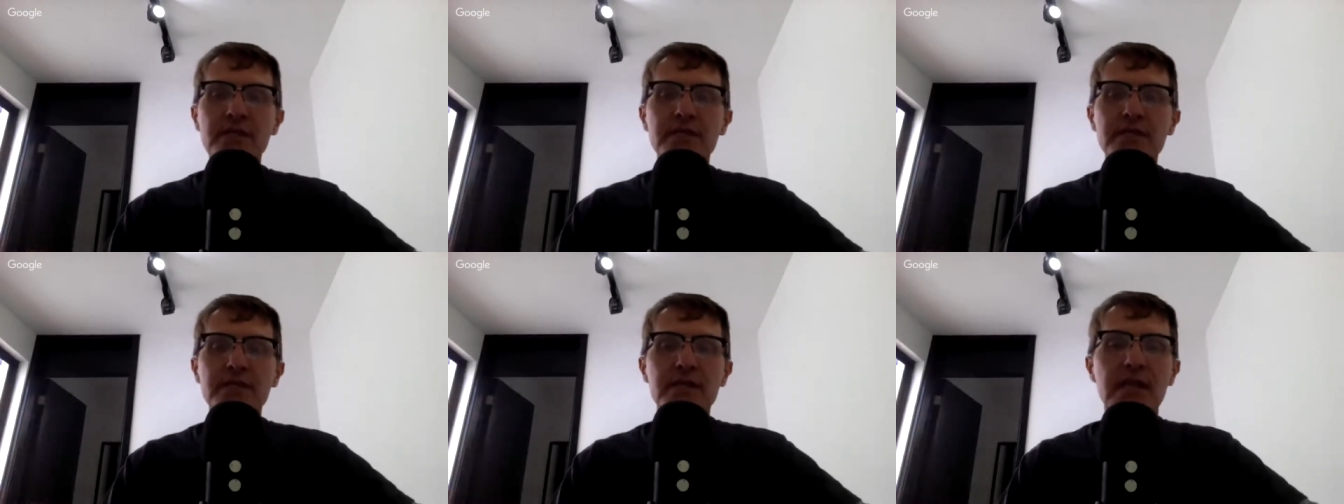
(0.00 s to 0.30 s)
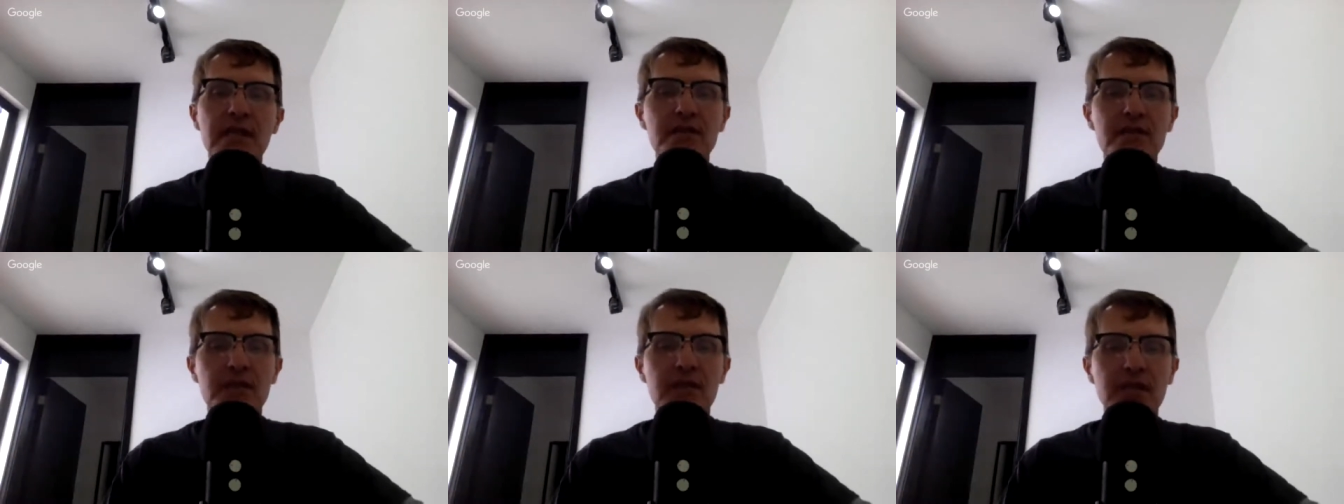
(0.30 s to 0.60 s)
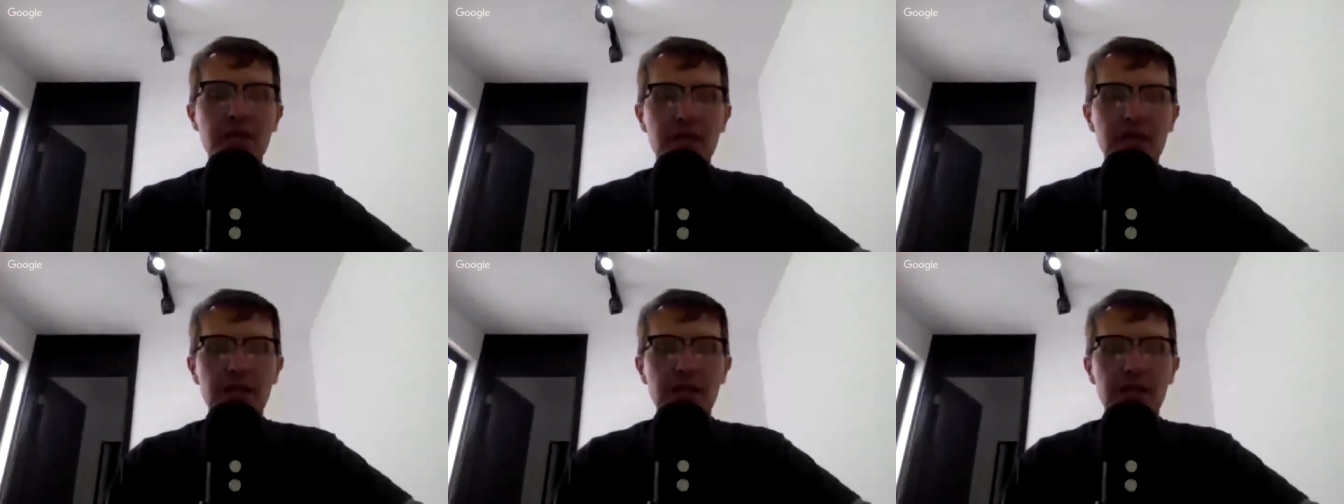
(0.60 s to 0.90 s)

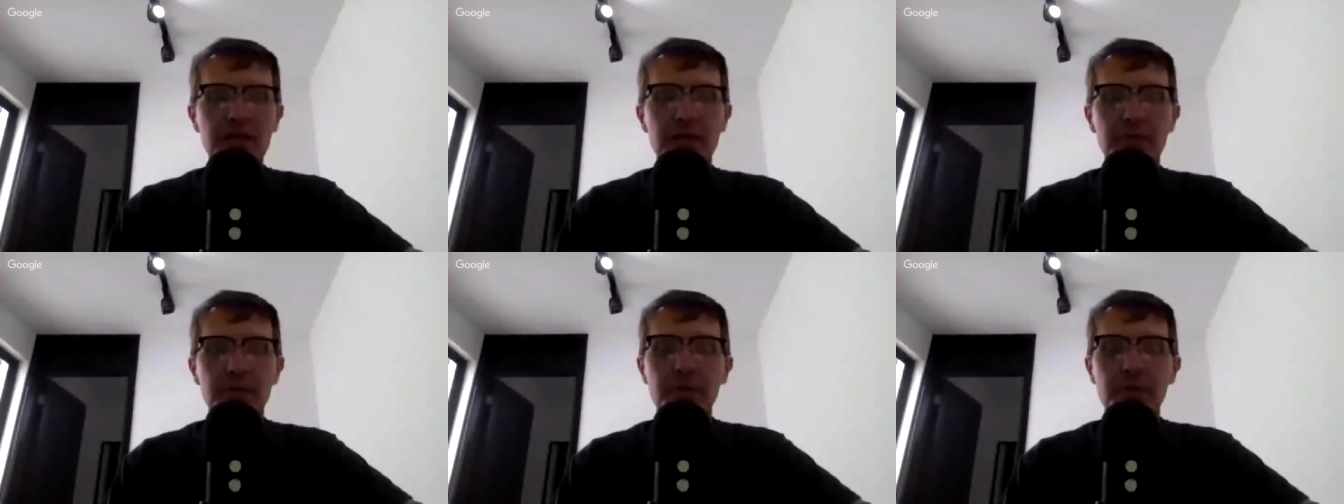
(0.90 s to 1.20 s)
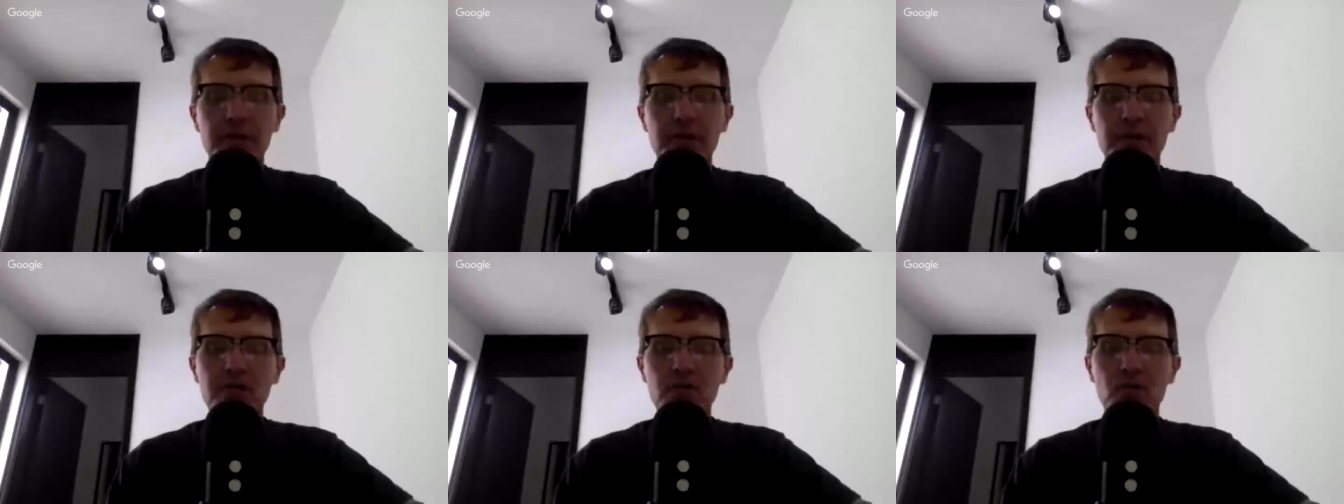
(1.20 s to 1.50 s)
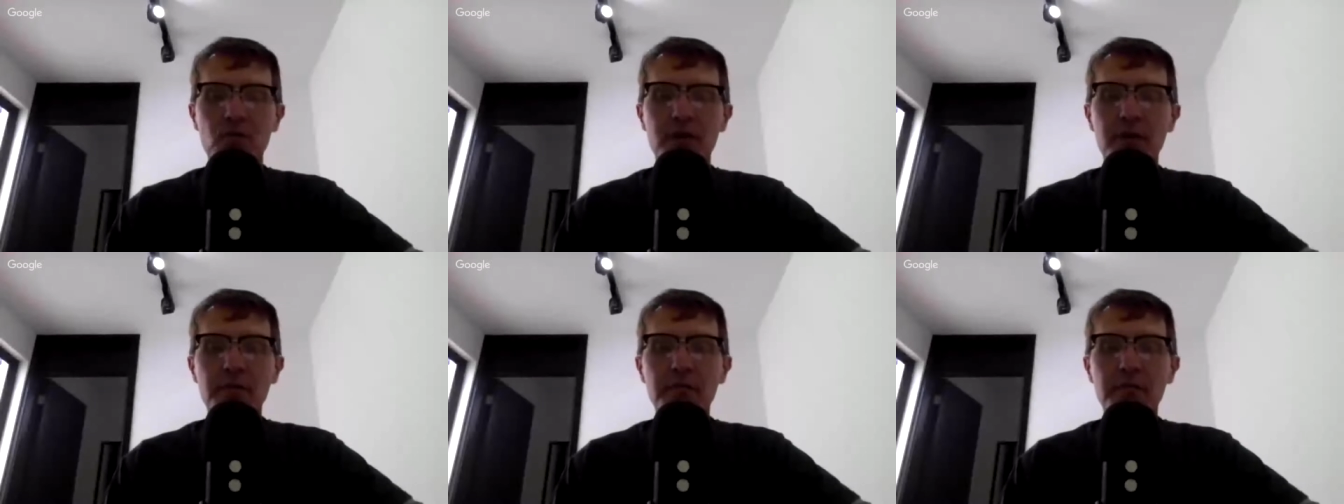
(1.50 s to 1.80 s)
presentation,
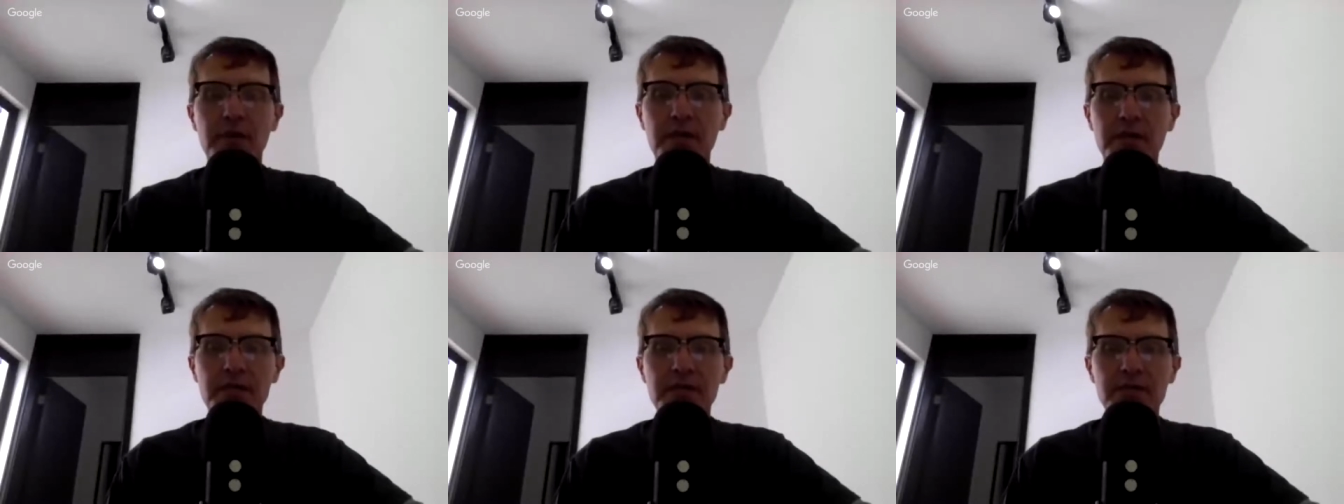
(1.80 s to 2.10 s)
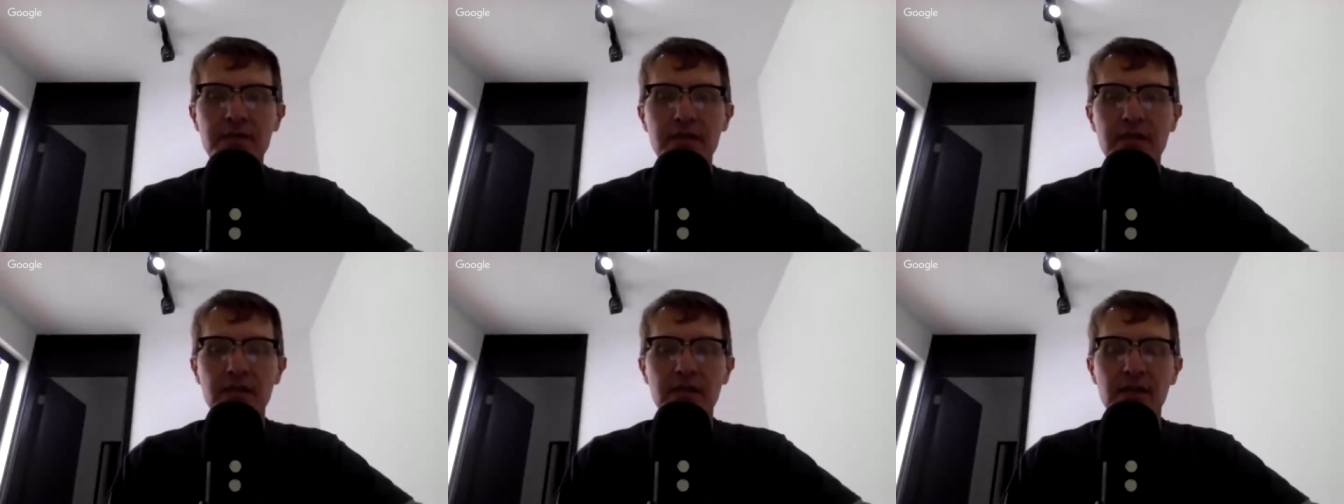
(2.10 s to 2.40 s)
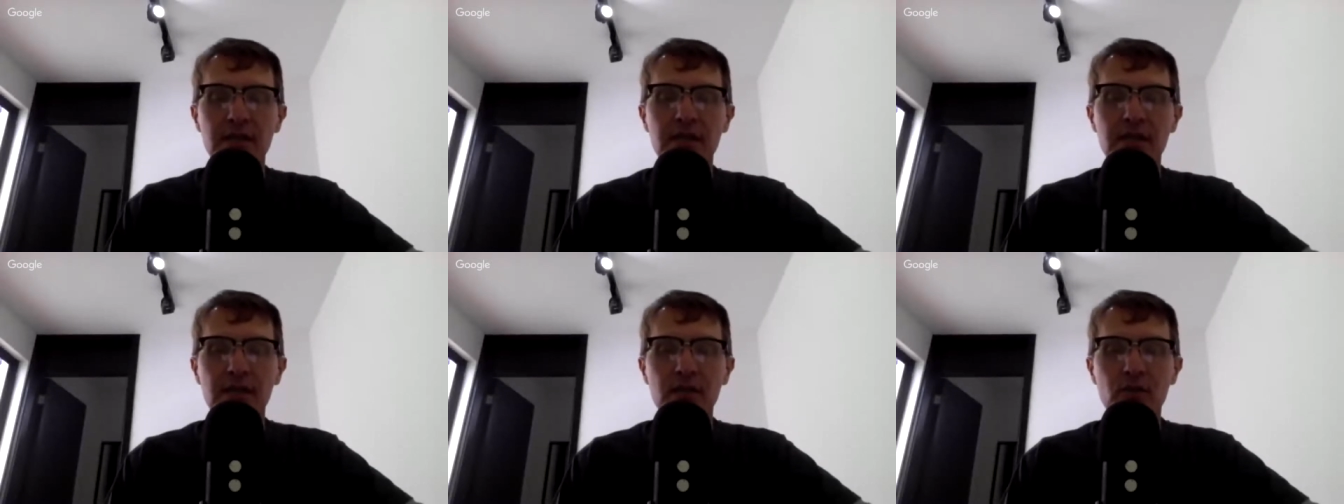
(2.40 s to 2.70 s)
typically 20 minutes.